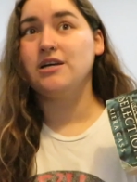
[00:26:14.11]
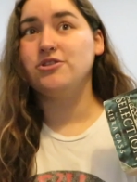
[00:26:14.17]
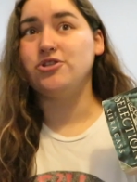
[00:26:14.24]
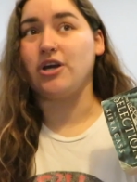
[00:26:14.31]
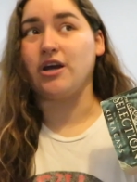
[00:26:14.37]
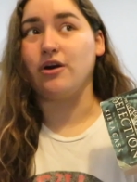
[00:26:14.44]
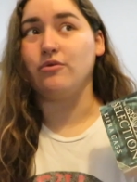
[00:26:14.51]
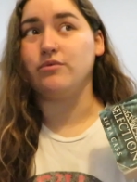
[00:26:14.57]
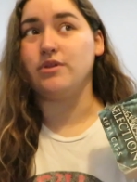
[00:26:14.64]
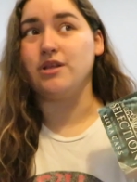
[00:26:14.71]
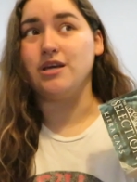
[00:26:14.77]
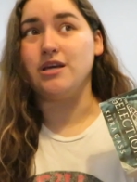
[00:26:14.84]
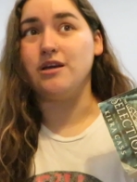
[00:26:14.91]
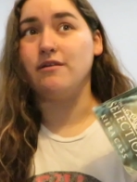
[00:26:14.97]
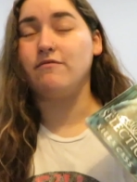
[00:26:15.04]
check out
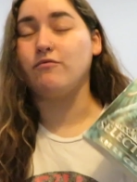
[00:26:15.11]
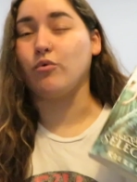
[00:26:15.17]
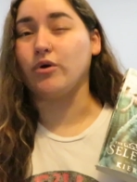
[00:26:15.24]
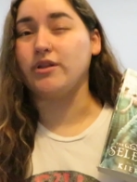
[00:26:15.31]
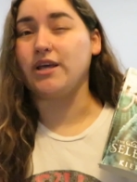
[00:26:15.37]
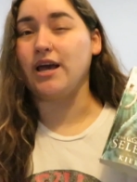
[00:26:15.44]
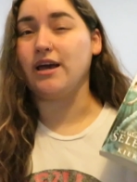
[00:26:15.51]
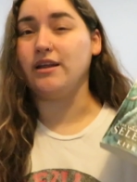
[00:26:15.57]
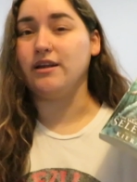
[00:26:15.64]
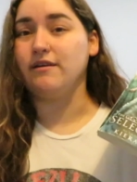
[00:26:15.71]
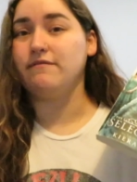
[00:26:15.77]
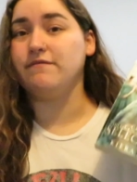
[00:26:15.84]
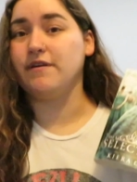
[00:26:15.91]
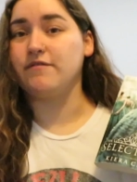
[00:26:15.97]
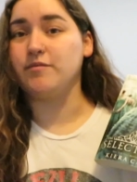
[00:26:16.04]
the 4th and
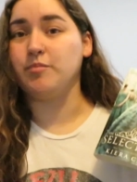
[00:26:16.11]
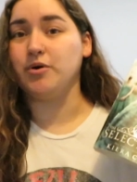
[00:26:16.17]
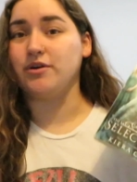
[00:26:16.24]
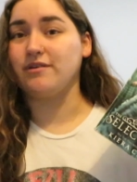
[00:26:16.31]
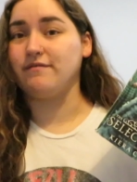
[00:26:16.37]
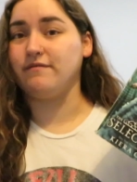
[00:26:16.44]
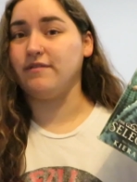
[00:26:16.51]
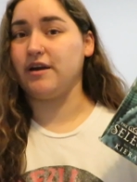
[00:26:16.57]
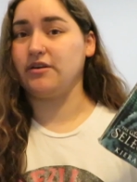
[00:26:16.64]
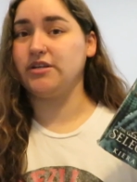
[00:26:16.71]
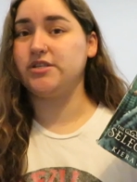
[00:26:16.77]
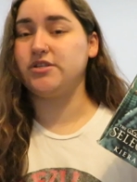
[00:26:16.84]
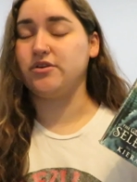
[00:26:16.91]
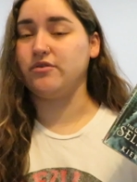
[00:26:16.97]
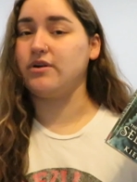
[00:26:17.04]
5th book
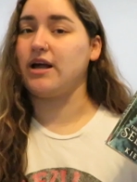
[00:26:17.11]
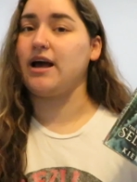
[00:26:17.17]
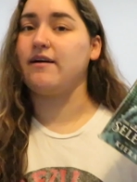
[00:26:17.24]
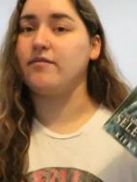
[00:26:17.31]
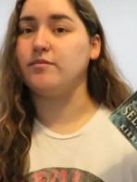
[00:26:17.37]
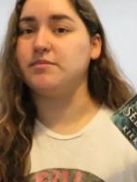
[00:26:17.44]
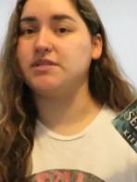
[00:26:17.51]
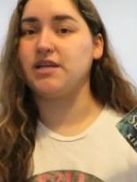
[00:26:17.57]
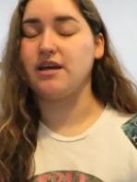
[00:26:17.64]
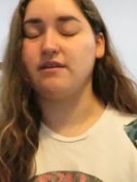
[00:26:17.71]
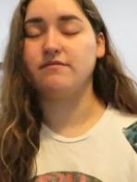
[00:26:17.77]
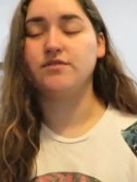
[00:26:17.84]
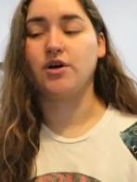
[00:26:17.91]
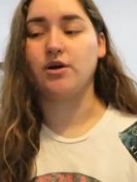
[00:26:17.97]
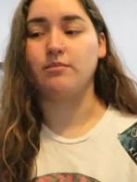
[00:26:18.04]
very soon. I have them
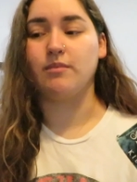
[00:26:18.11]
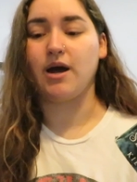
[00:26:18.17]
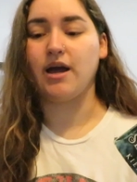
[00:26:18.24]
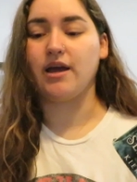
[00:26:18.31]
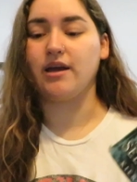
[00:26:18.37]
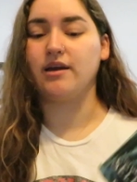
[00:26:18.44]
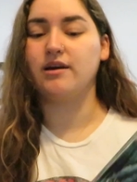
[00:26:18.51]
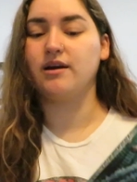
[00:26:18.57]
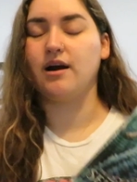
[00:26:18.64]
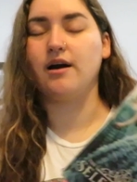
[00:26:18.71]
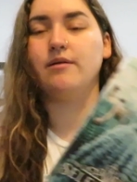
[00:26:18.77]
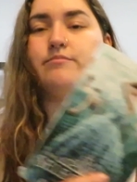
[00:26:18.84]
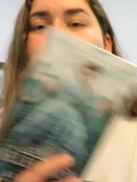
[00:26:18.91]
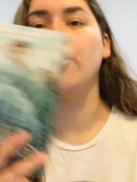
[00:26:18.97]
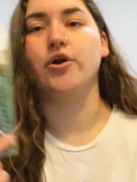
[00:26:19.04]
saved on my
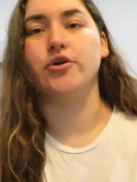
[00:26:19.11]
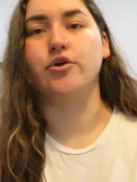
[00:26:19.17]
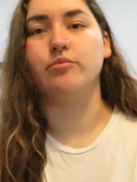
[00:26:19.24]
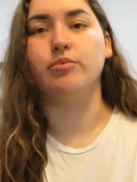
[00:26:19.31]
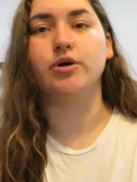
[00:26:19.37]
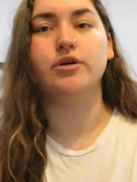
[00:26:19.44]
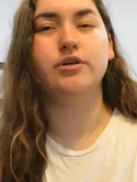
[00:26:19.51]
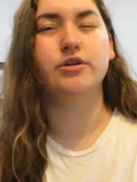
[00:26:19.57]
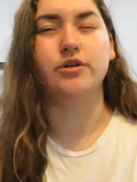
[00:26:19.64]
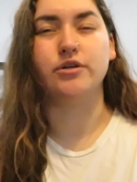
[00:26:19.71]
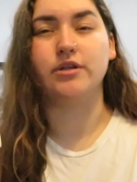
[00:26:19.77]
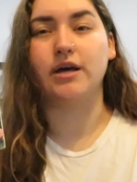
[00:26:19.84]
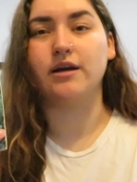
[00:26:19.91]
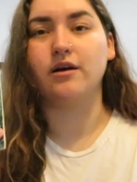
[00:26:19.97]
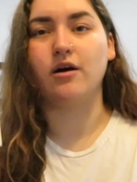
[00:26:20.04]
audiobook
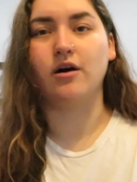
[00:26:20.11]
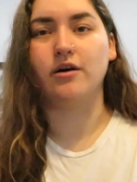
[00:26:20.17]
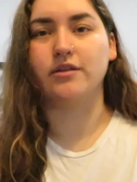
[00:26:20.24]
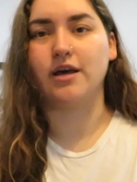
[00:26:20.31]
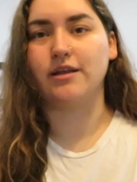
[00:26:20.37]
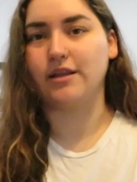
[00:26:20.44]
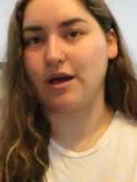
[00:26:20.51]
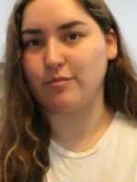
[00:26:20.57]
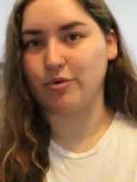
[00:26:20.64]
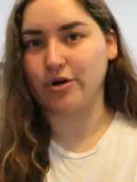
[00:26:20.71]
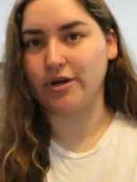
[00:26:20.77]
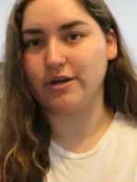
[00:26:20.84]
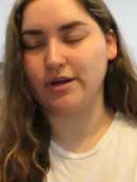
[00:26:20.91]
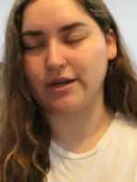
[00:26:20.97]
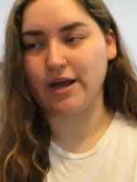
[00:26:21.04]
or like online
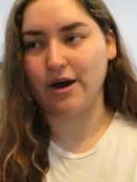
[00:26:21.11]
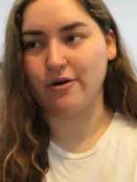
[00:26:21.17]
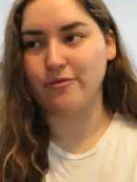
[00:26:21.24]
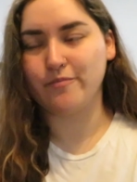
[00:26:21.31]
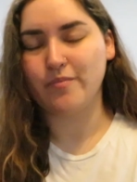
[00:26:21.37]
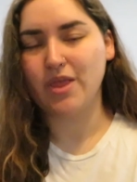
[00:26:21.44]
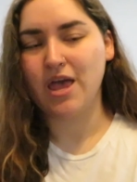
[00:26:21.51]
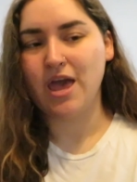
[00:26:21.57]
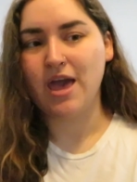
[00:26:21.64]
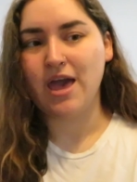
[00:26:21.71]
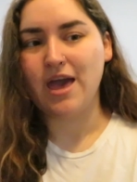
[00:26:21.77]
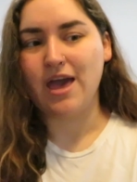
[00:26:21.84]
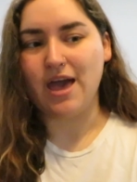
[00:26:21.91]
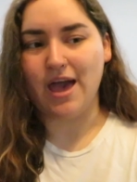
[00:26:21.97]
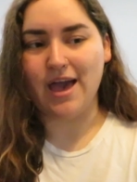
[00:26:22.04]
library account,
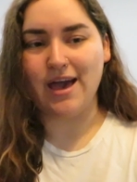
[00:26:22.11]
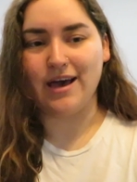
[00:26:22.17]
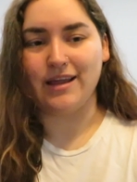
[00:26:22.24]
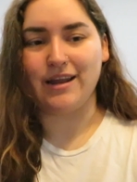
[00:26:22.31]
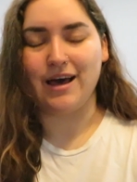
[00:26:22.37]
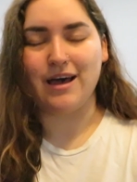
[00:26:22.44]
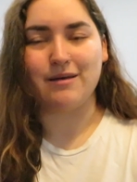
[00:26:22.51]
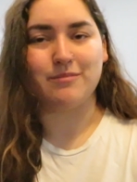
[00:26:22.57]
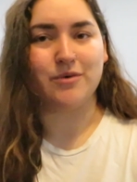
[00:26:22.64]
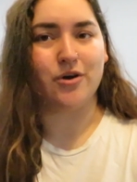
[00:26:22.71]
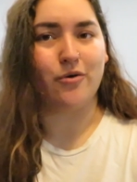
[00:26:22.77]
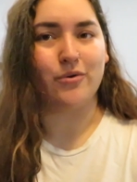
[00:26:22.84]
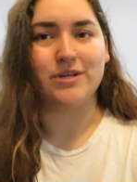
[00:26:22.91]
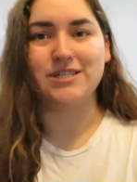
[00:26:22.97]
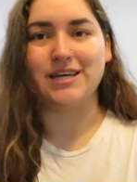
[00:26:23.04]
and I'm
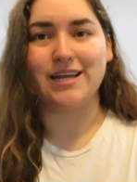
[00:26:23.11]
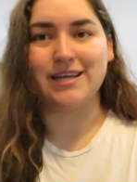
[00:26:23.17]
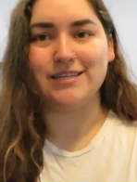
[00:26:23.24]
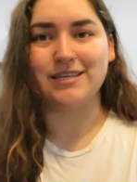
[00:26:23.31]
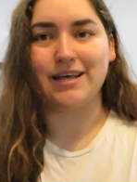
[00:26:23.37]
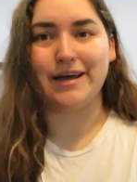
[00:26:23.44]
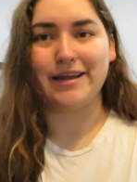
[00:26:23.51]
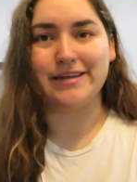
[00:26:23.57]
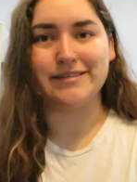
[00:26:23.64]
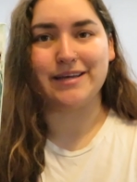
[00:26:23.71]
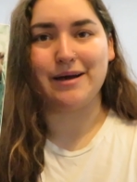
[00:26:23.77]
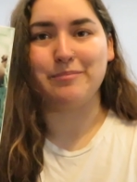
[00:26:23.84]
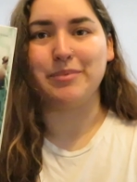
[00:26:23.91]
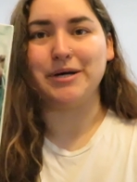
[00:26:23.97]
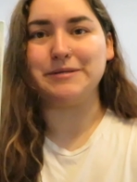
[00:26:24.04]
going to get into that
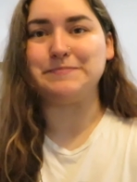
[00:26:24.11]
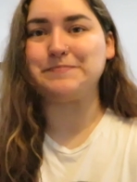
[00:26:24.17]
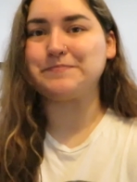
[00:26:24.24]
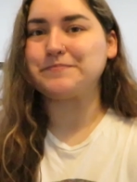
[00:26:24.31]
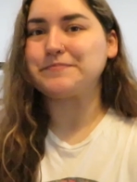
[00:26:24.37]
ASAP. But